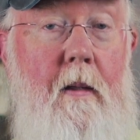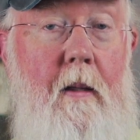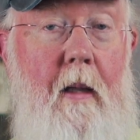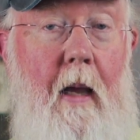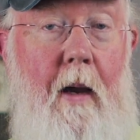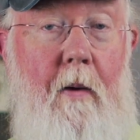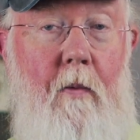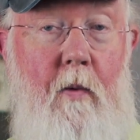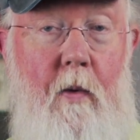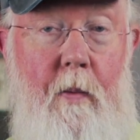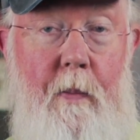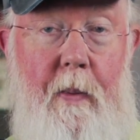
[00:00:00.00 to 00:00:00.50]

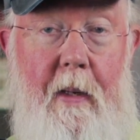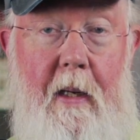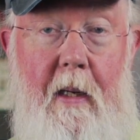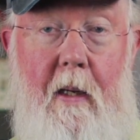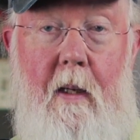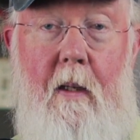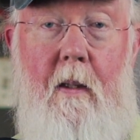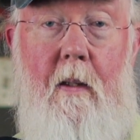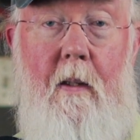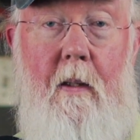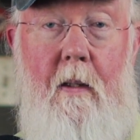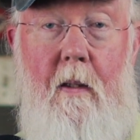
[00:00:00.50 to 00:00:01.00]
that would
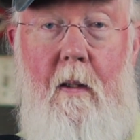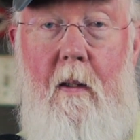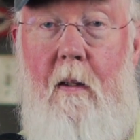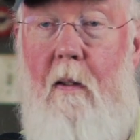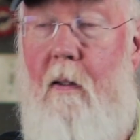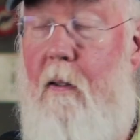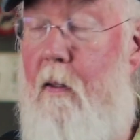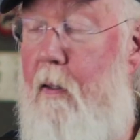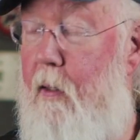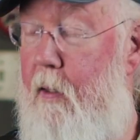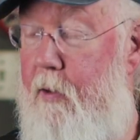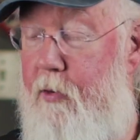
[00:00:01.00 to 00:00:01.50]
be,
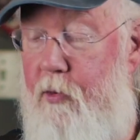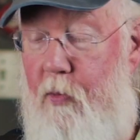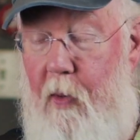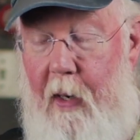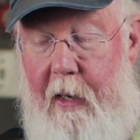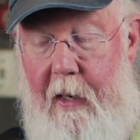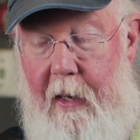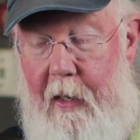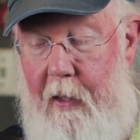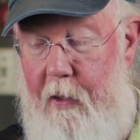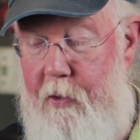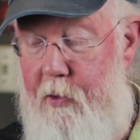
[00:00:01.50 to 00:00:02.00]
it's
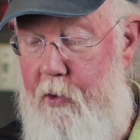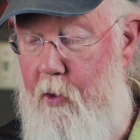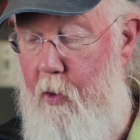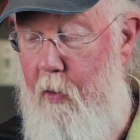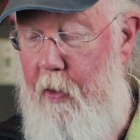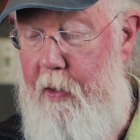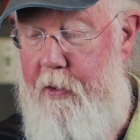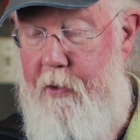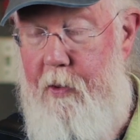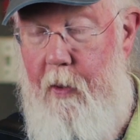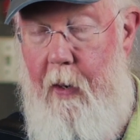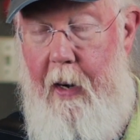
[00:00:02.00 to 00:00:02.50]
right next
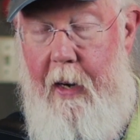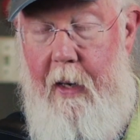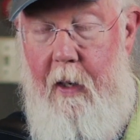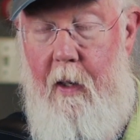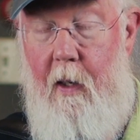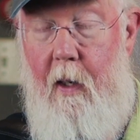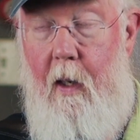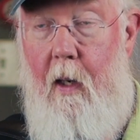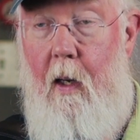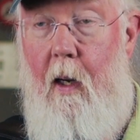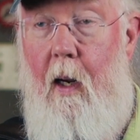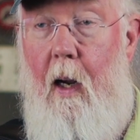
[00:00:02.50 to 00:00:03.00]
door. It's great.
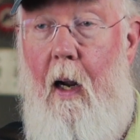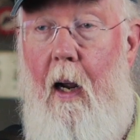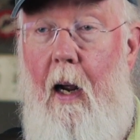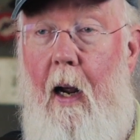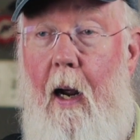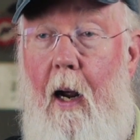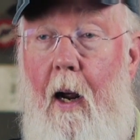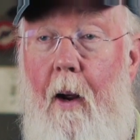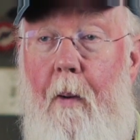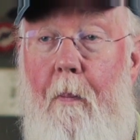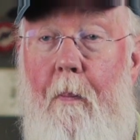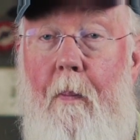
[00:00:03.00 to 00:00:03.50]

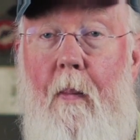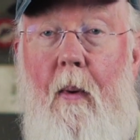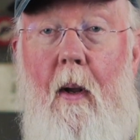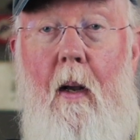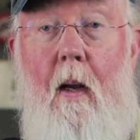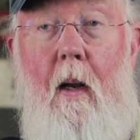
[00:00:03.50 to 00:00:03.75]
Can